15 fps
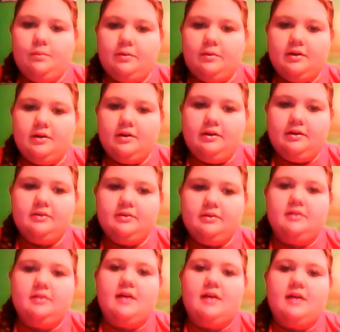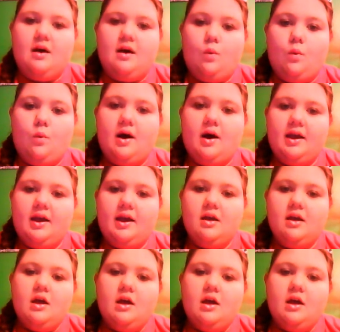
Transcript: part of the lyrics says, why